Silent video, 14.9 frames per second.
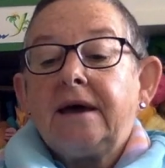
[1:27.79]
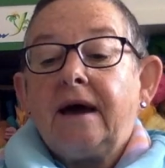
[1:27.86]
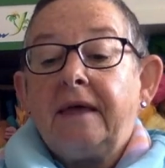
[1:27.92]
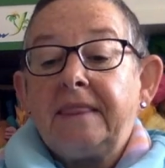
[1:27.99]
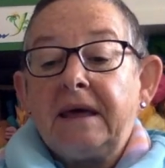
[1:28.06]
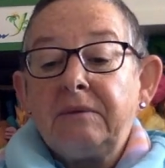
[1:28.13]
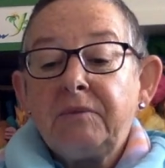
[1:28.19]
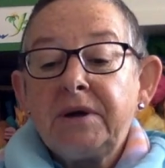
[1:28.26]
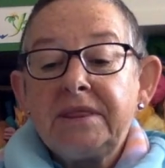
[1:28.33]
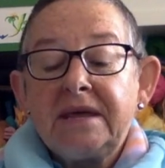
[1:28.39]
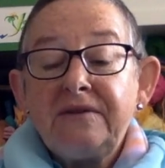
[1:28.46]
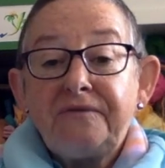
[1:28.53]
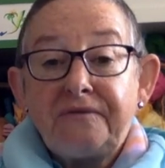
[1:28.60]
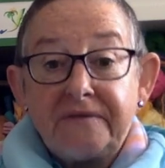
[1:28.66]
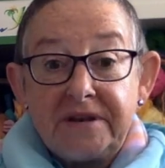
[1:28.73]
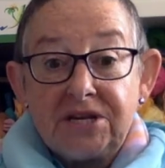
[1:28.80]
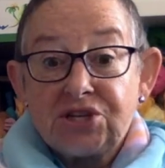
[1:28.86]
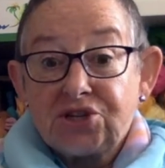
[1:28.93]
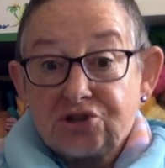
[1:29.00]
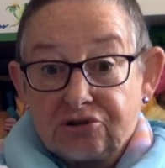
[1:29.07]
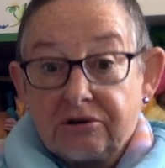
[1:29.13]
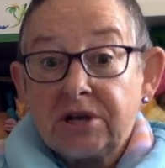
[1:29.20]
And then when they finish
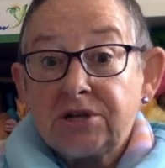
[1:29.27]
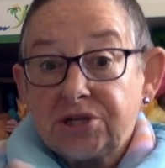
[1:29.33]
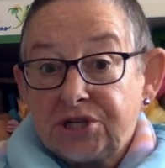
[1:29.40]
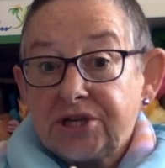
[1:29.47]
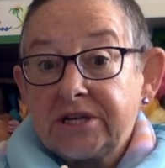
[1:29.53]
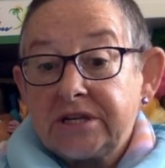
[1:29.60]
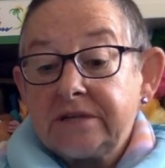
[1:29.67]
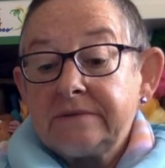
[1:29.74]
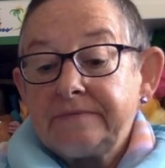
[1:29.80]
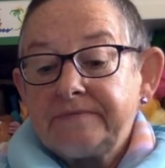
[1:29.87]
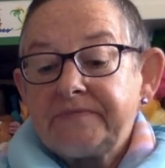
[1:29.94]
scrunching,